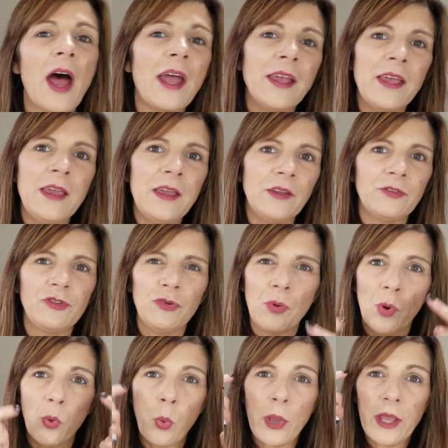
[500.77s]
I can't do
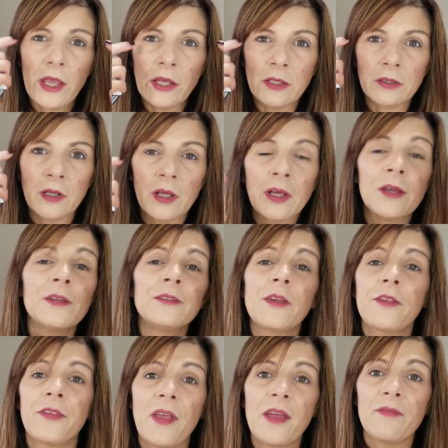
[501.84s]
a wing to
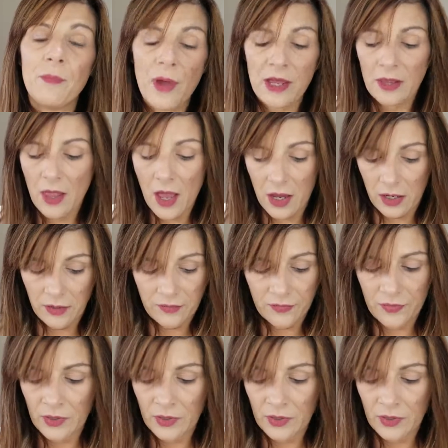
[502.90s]
save my life.